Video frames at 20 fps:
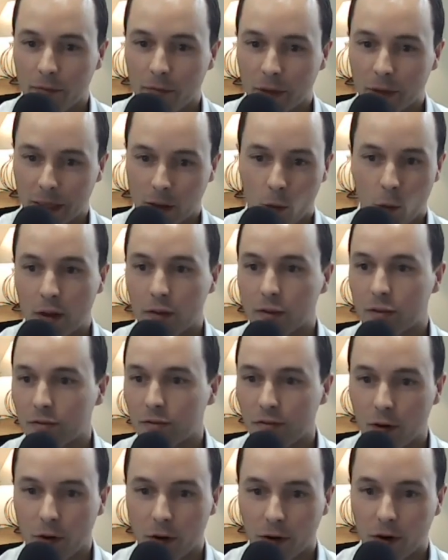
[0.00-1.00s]
like a Wells
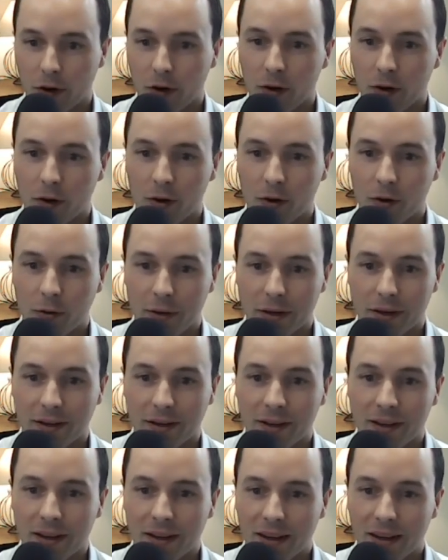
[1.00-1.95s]
Fargo and